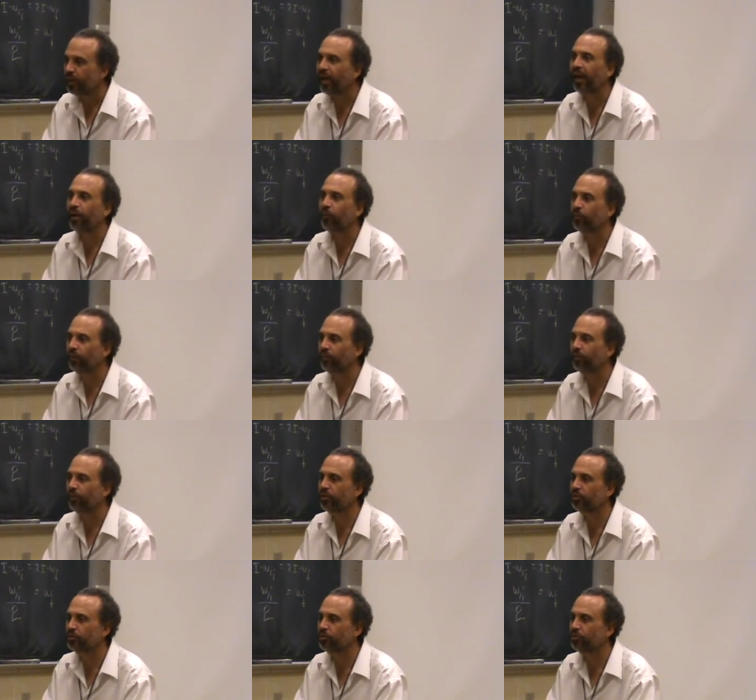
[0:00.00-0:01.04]
at whatever
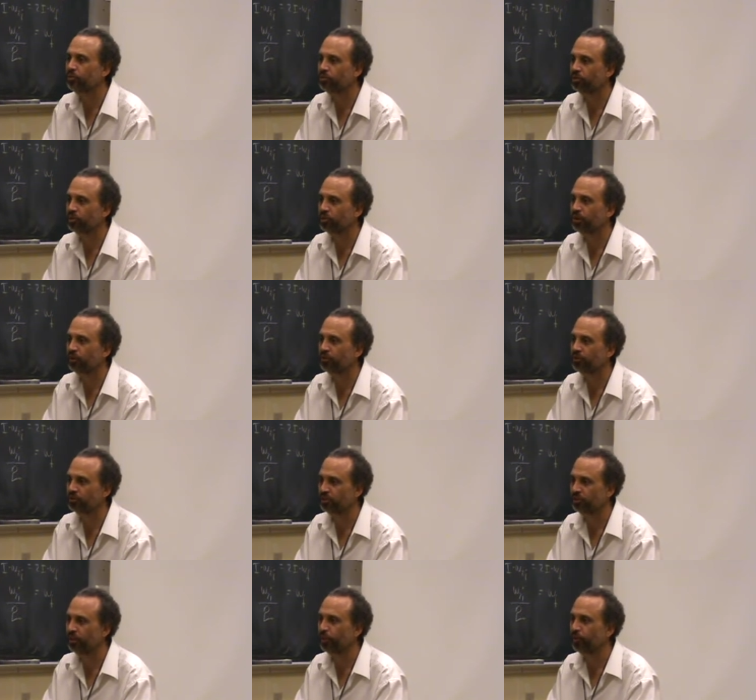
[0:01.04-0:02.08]
institution I was
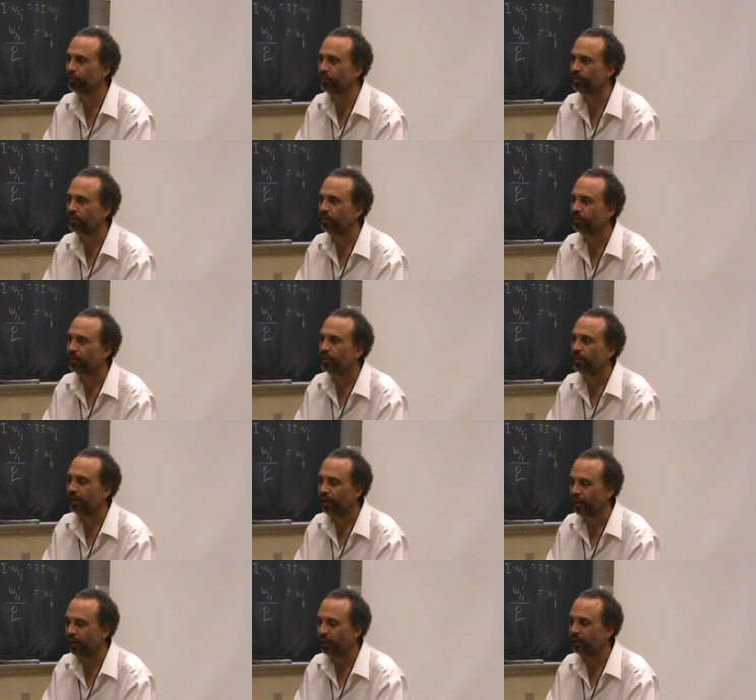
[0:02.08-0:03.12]
accepted
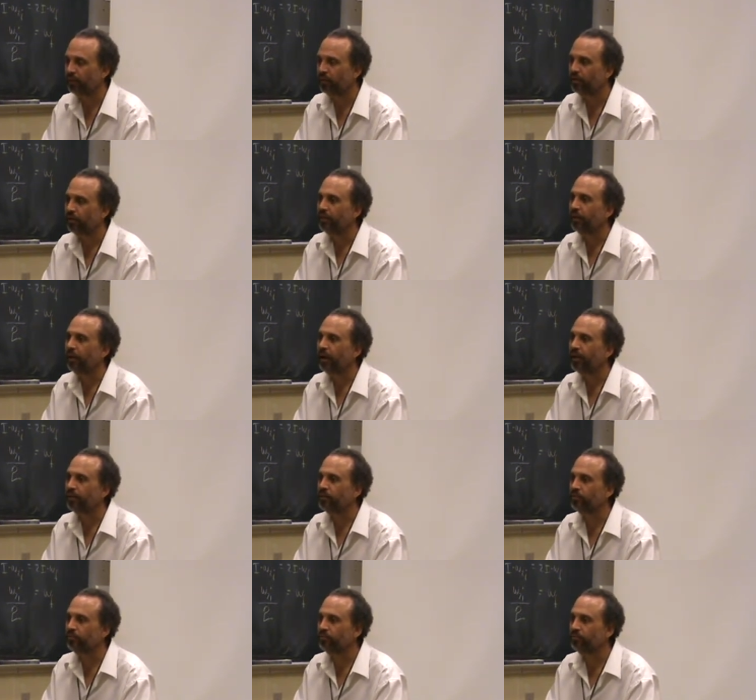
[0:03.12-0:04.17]
at.
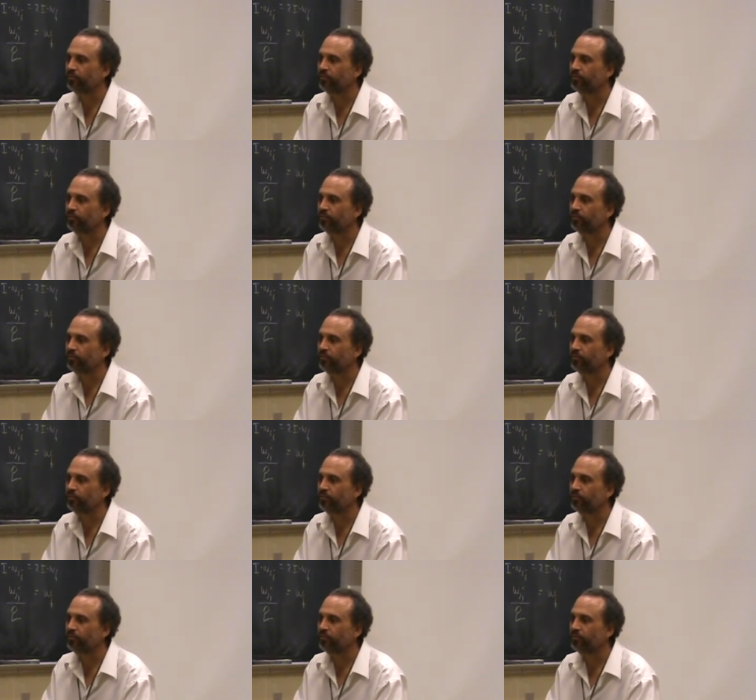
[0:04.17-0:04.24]
I,